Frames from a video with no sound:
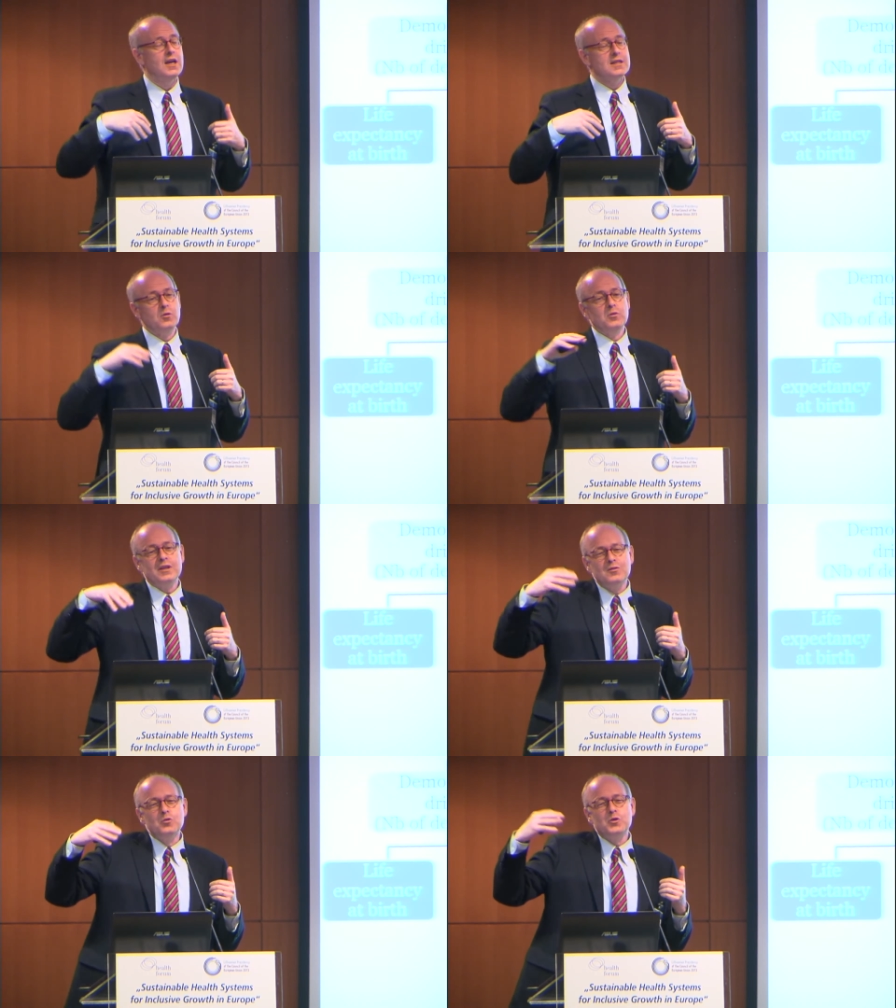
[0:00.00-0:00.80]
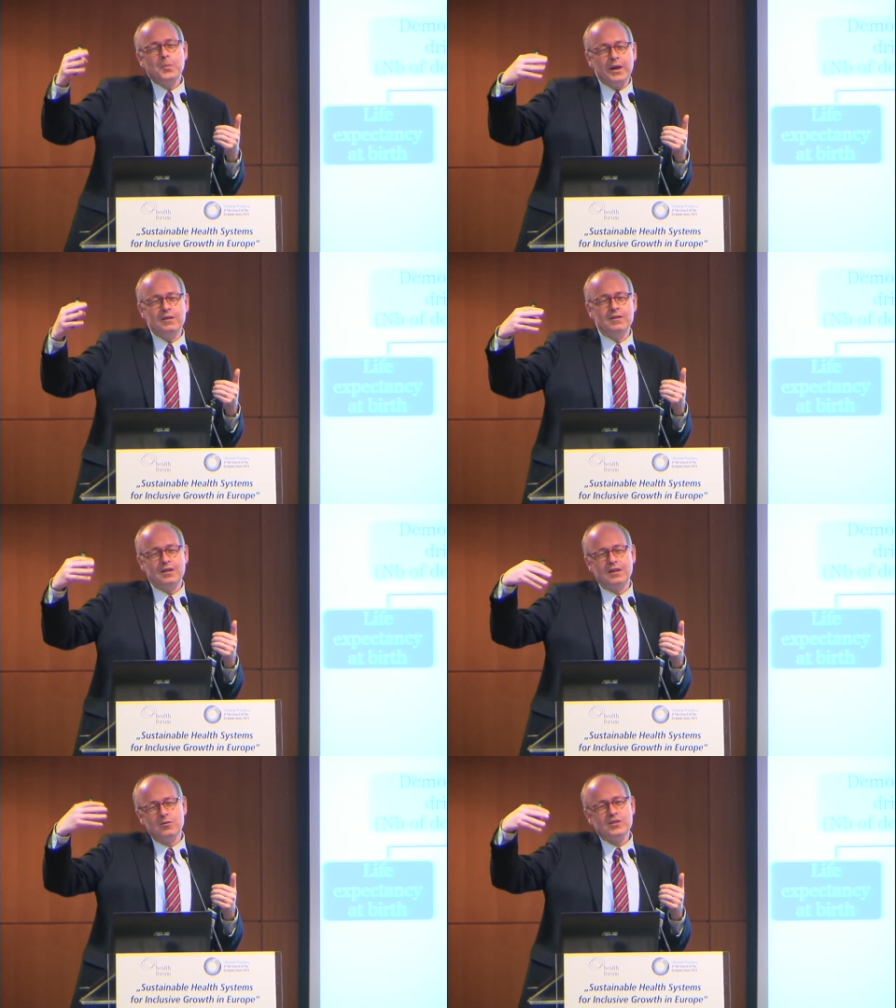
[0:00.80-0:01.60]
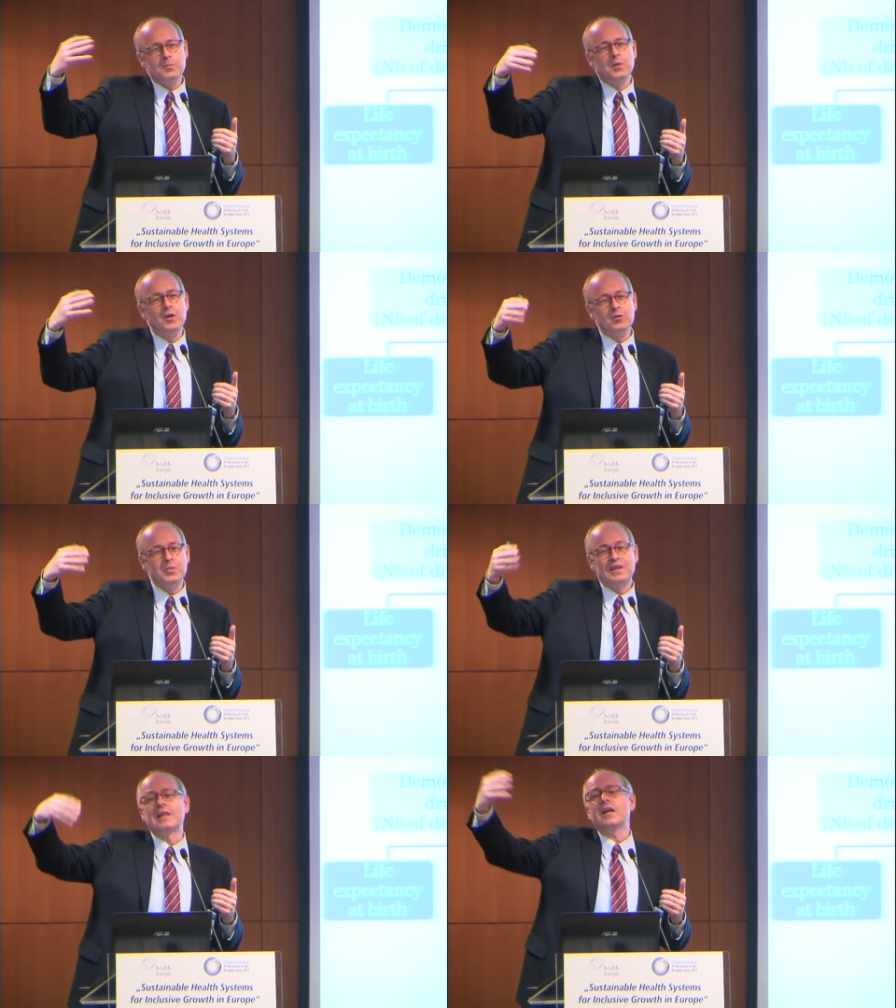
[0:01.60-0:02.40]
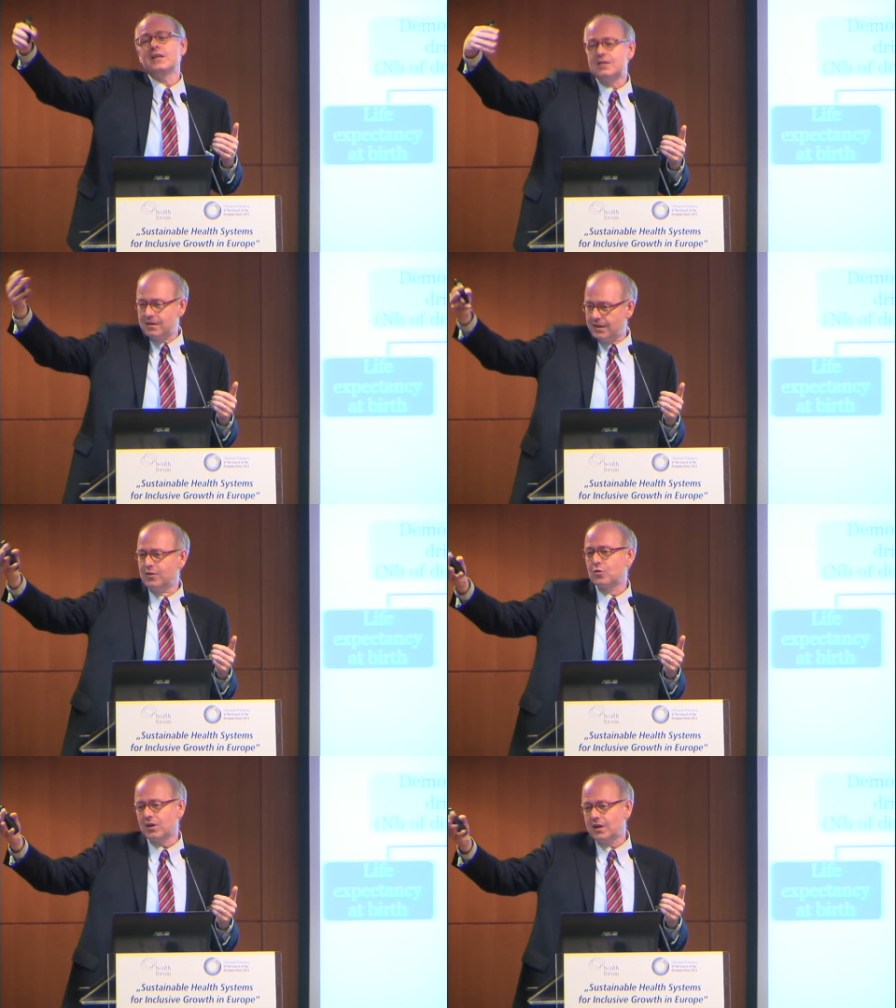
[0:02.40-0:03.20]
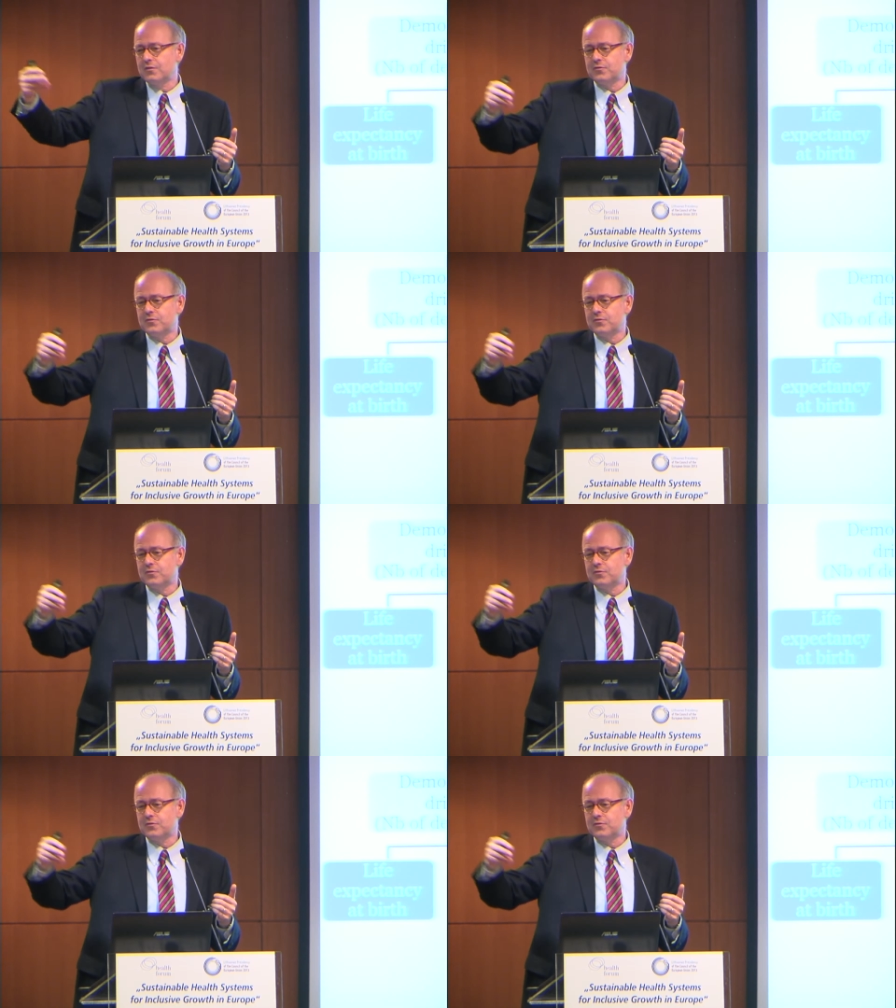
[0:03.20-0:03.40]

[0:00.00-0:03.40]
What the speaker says: So you tend to spend the same amount but later in your life.